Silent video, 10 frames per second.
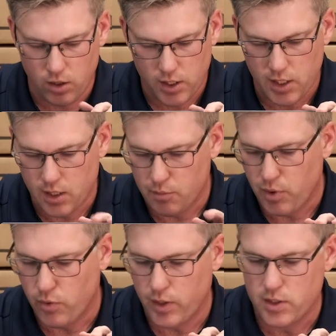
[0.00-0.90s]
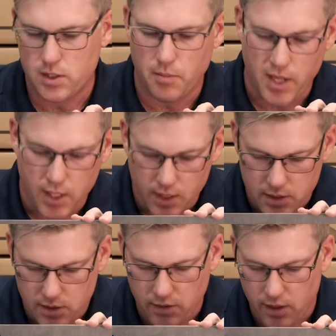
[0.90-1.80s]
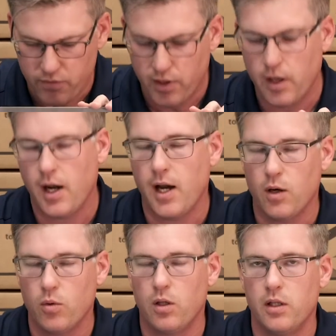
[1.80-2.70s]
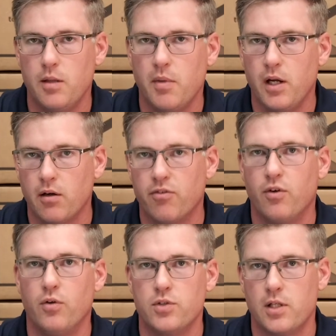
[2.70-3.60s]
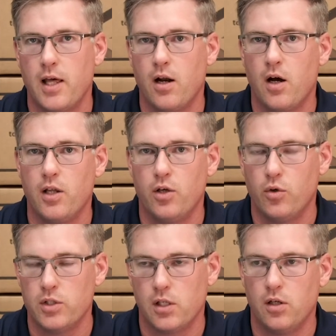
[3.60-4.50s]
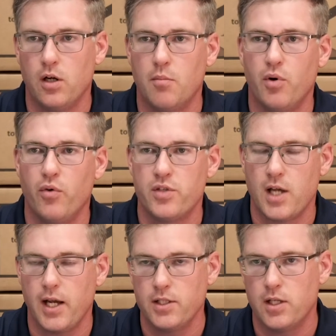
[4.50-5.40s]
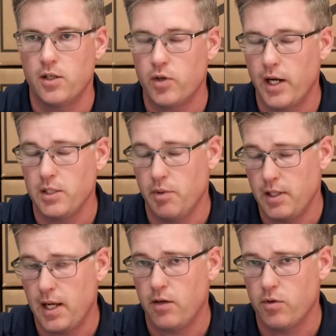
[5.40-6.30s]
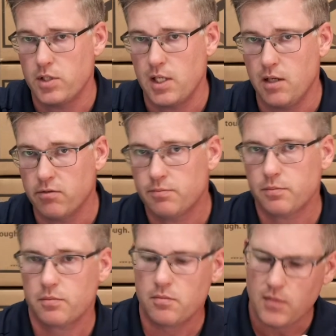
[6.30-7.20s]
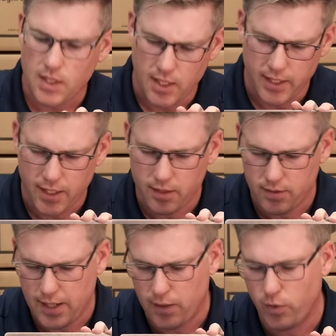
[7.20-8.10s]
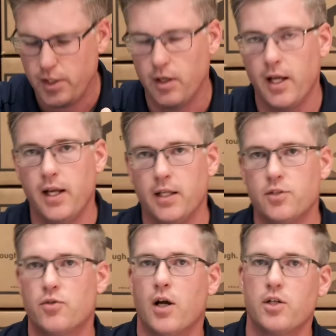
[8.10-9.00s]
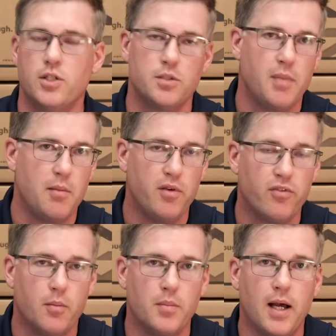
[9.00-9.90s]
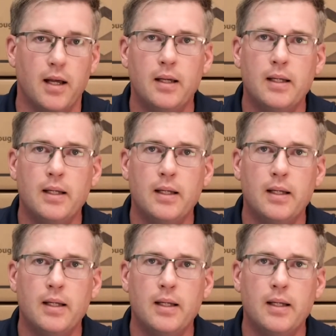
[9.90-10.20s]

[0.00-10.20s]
key components. The mic is a very high quality microphone, so that audio is good on both sides, transmit and receive. Again, when you're getting instructions maybe from